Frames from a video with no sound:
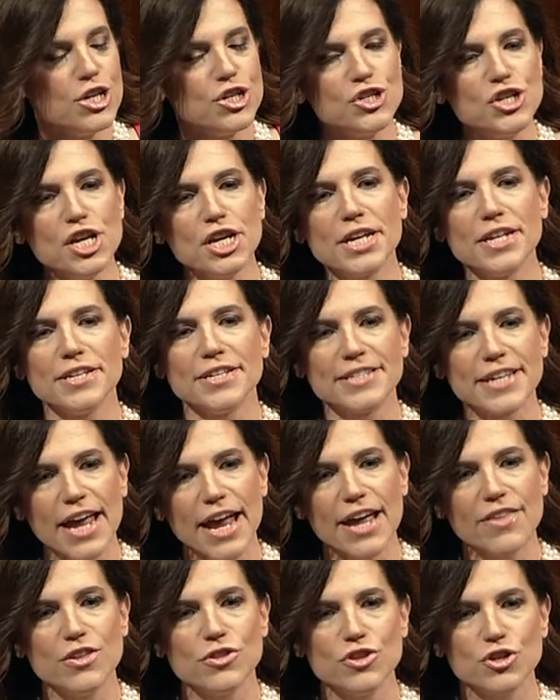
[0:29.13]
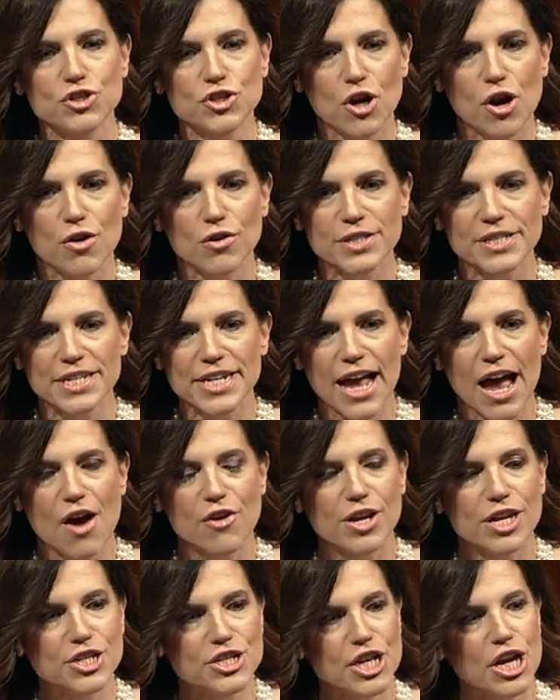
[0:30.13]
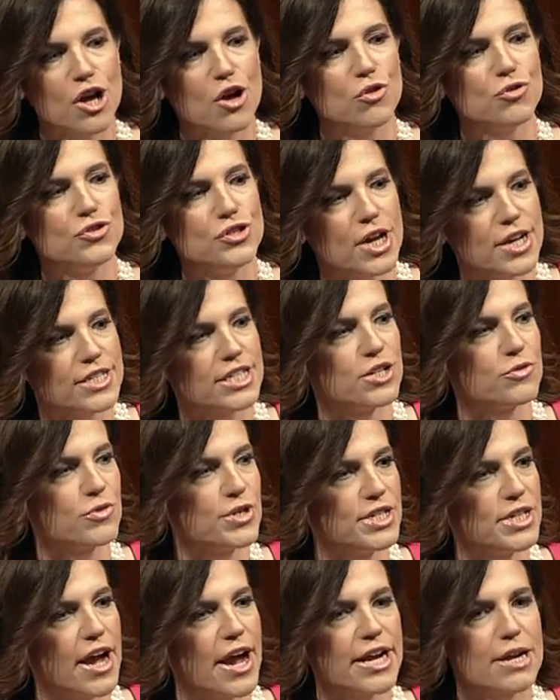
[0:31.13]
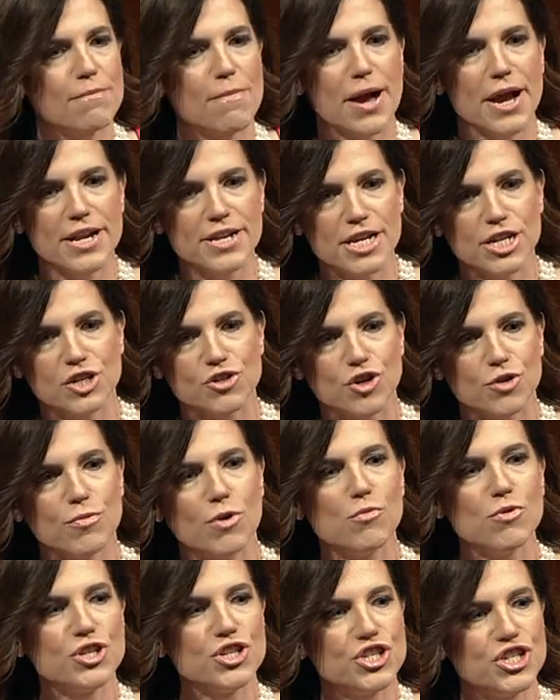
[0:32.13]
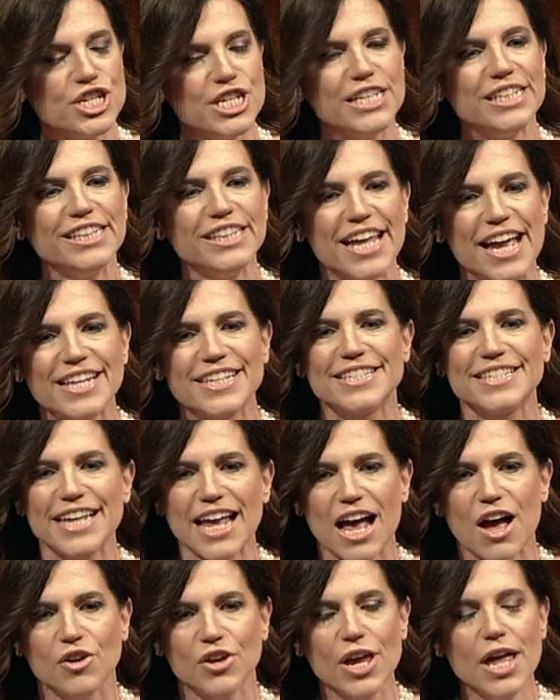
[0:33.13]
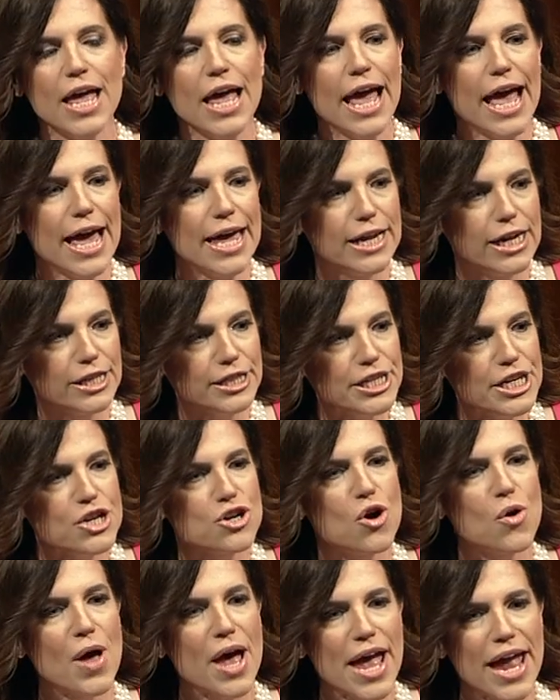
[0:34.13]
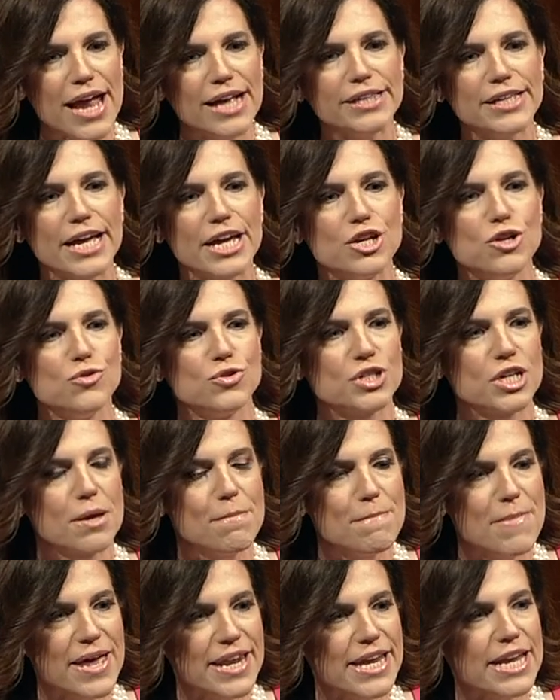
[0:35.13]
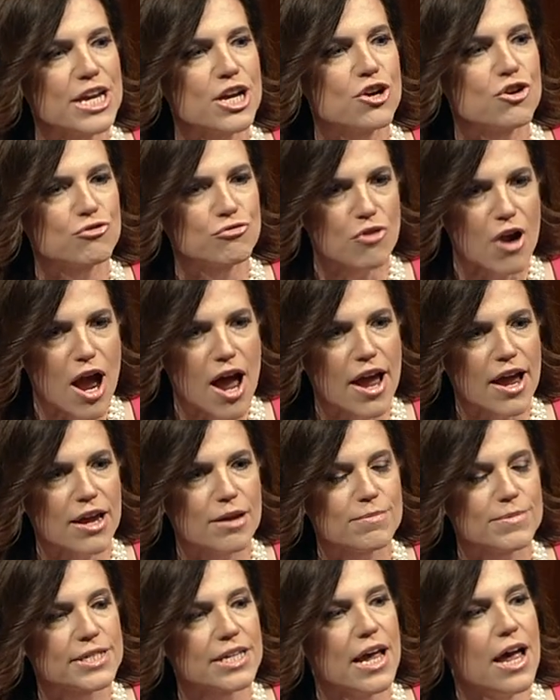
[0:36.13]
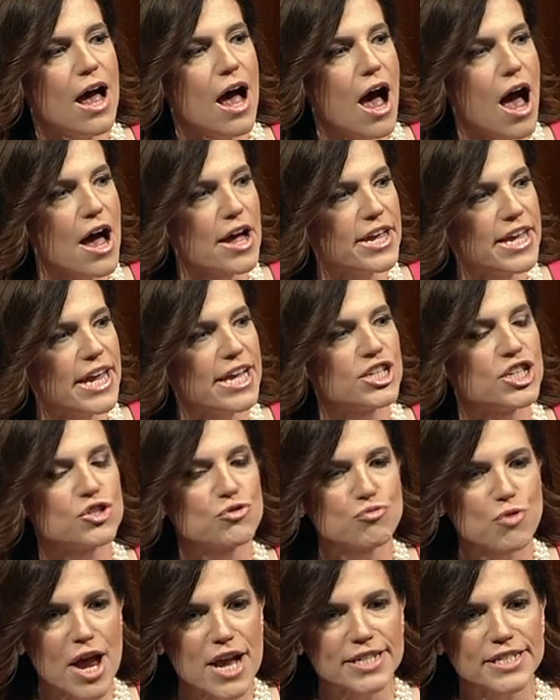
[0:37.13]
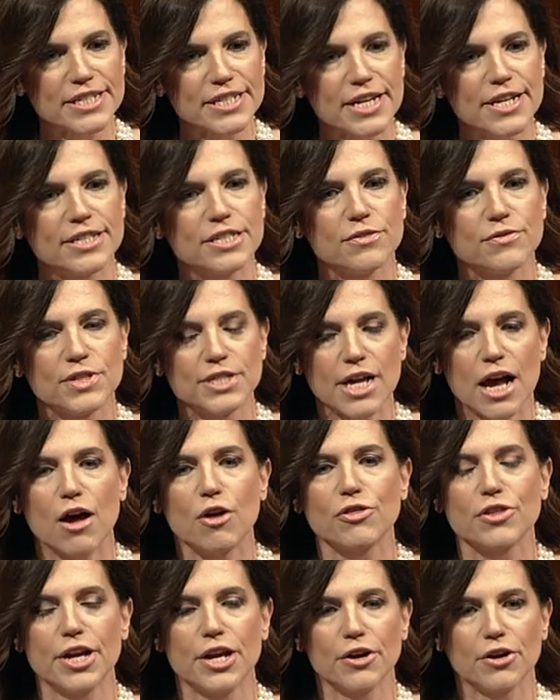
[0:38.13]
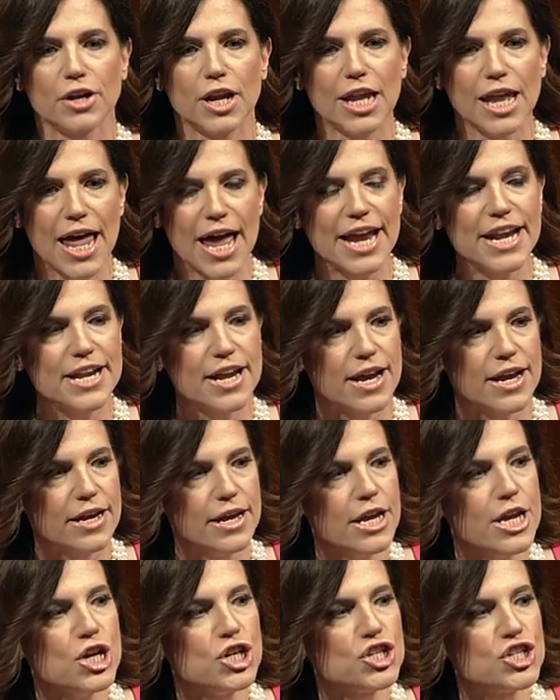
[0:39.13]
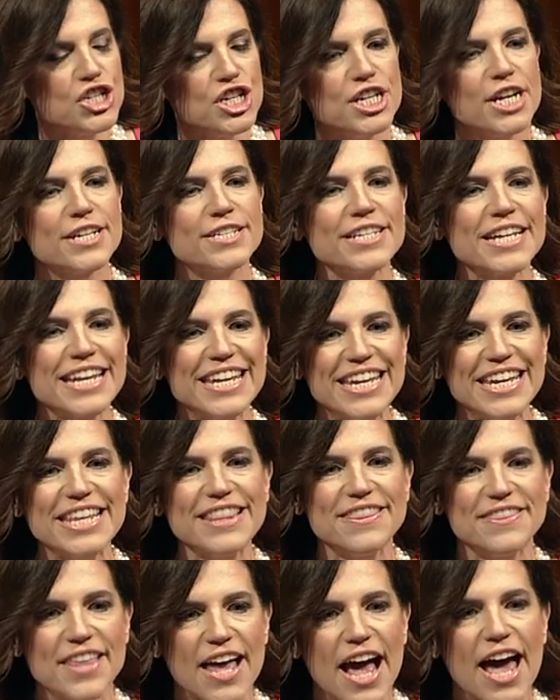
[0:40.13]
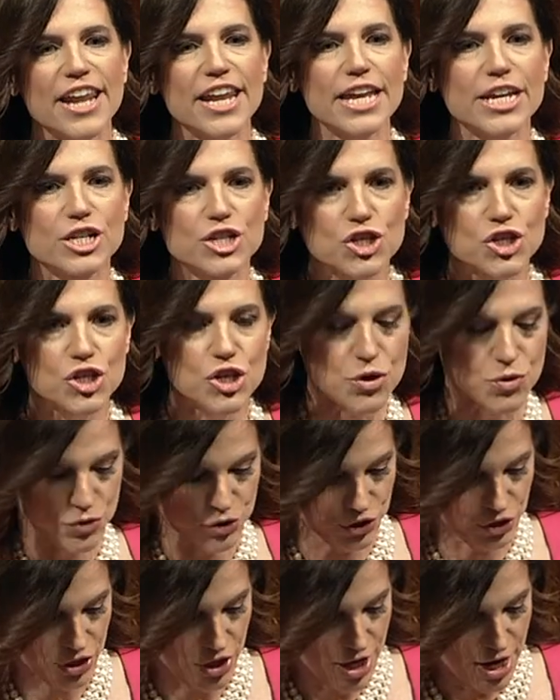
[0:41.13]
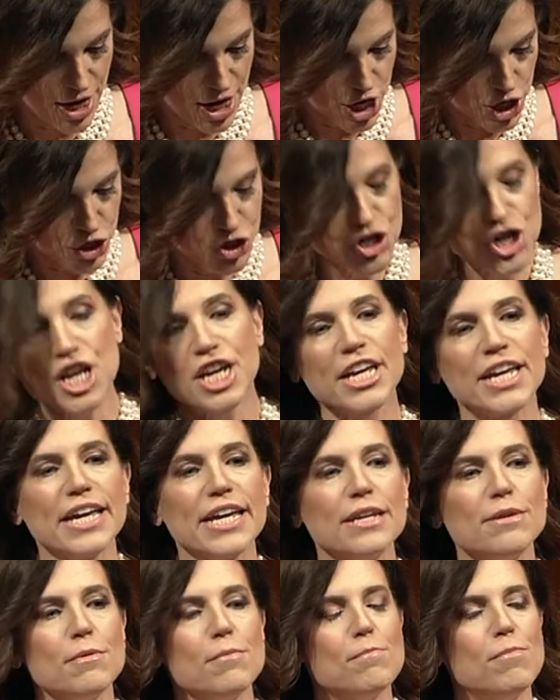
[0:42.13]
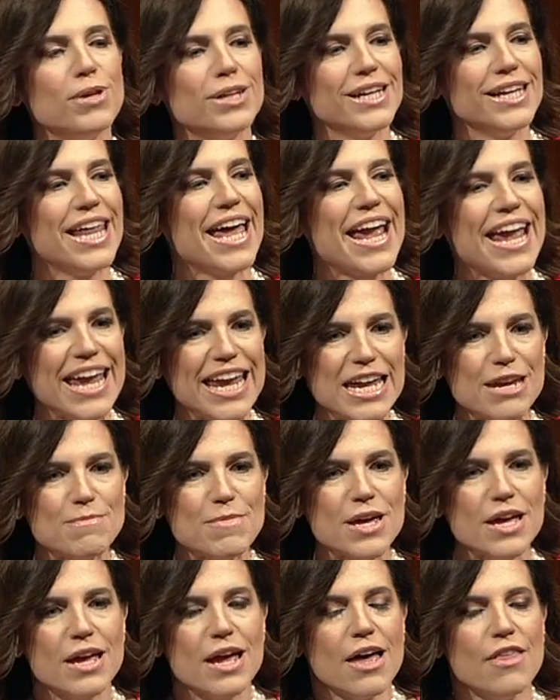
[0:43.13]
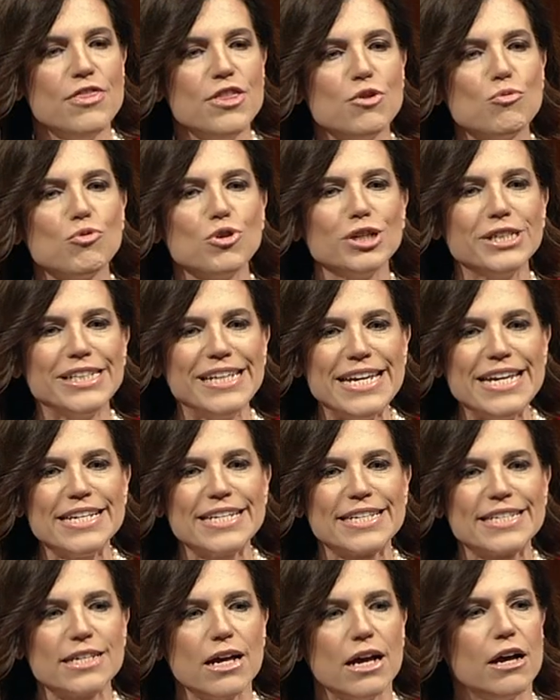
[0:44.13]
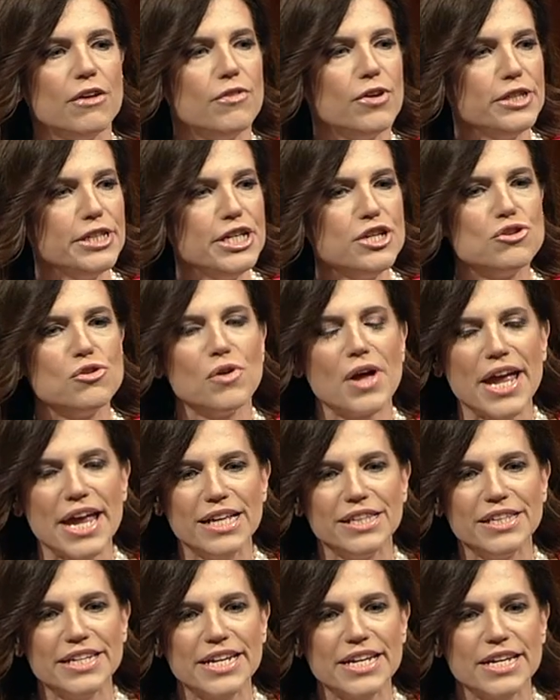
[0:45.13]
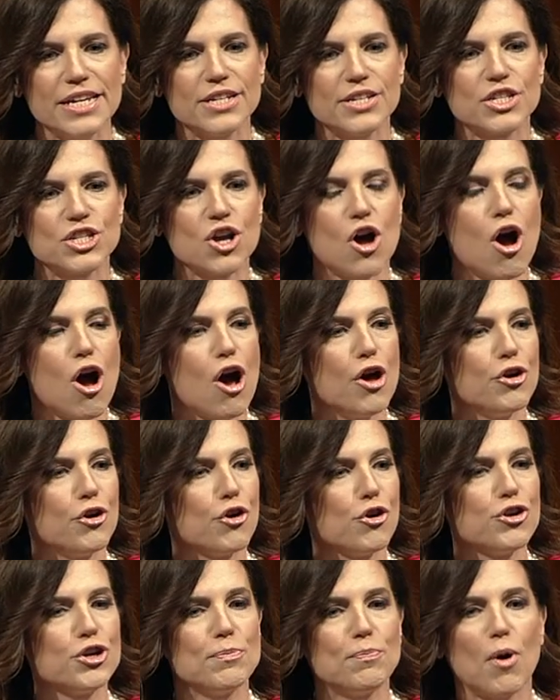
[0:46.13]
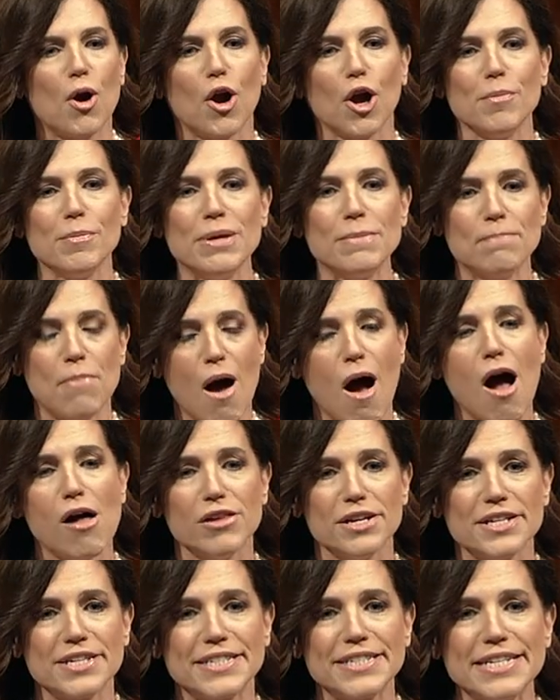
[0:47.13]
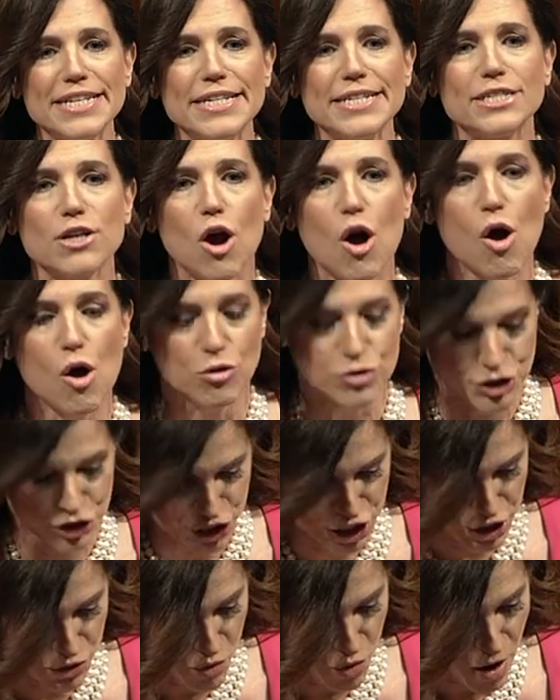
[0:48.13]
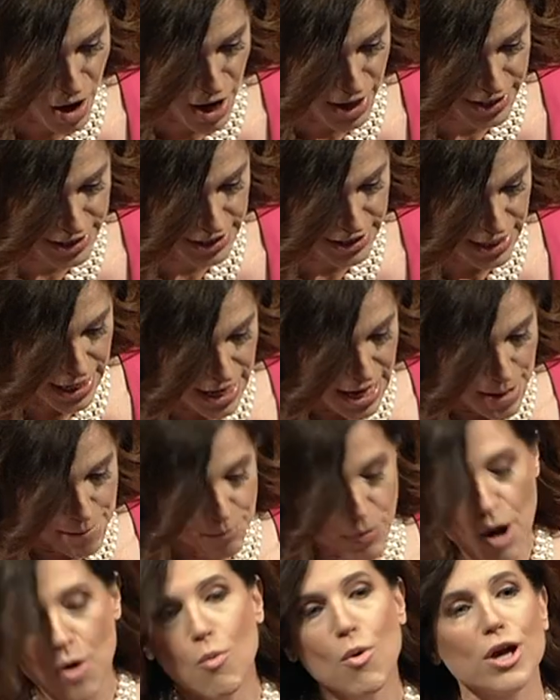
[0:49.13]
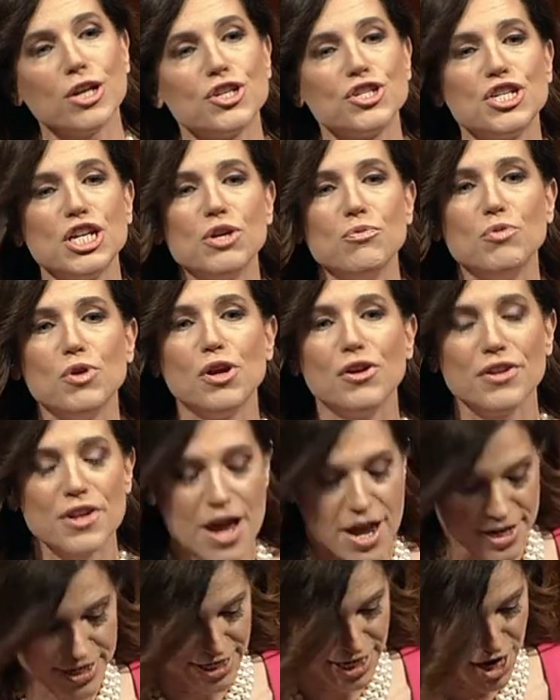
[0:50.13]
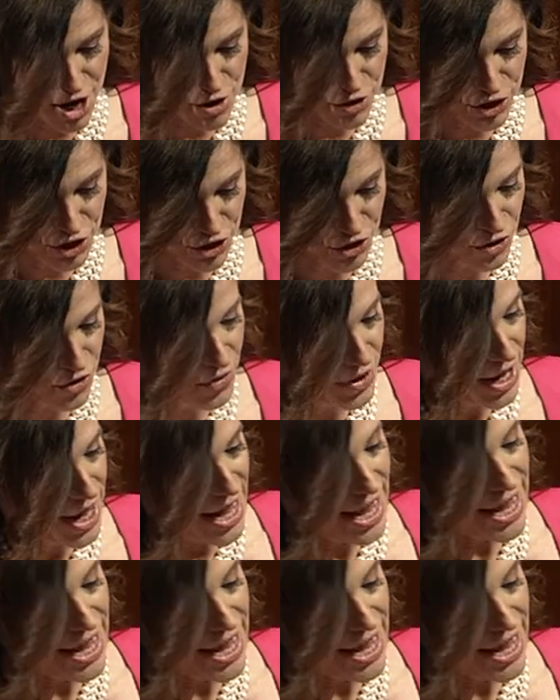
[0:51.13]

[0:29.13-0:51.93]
She can say that the Charleston County Jail doesn't reside in my district, but when she lets out an illegal alien who's committing crimes against residents of South Carolina, she doesn't get that excuse. She can blame the release of illegal aliens on her department policies all she wants. But what she will not tell you